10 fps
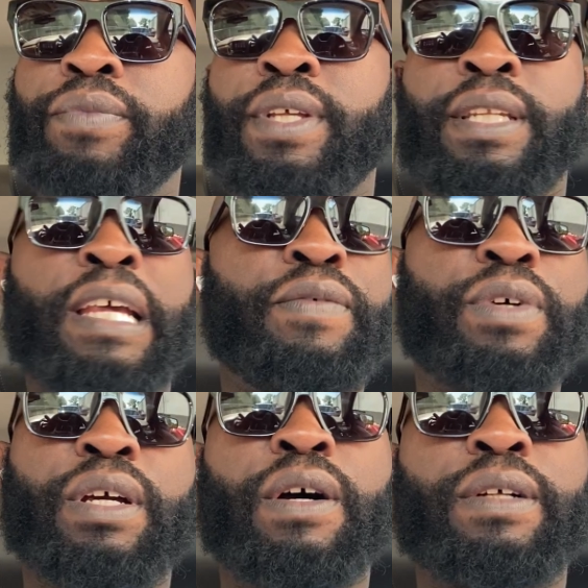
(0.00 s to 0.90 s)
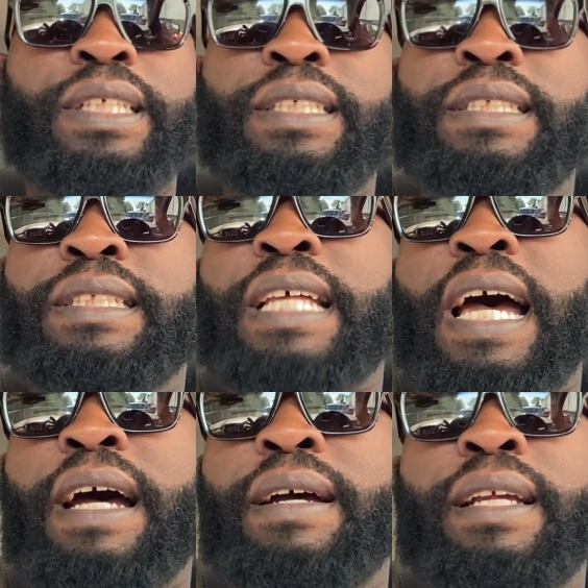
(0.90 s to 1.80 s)
The devil can
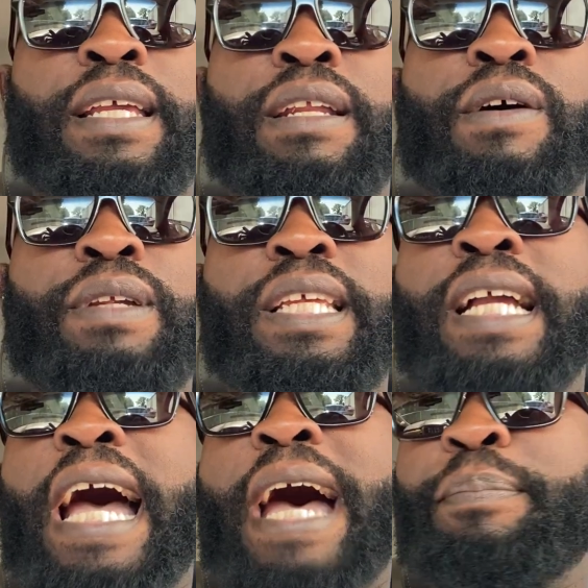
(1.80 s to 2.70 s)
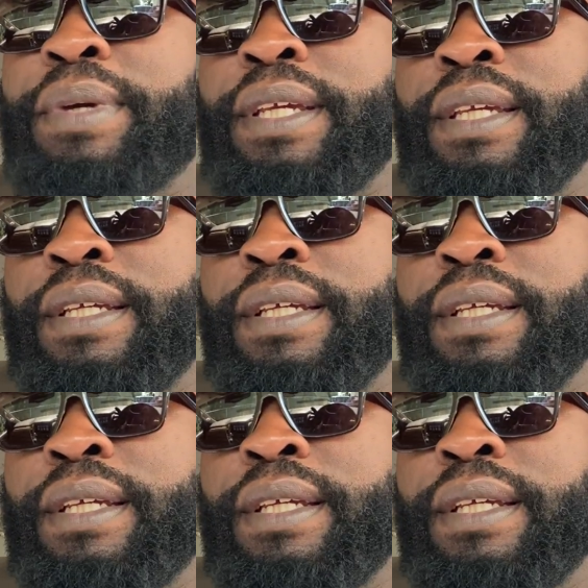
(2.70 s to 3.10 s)
only copy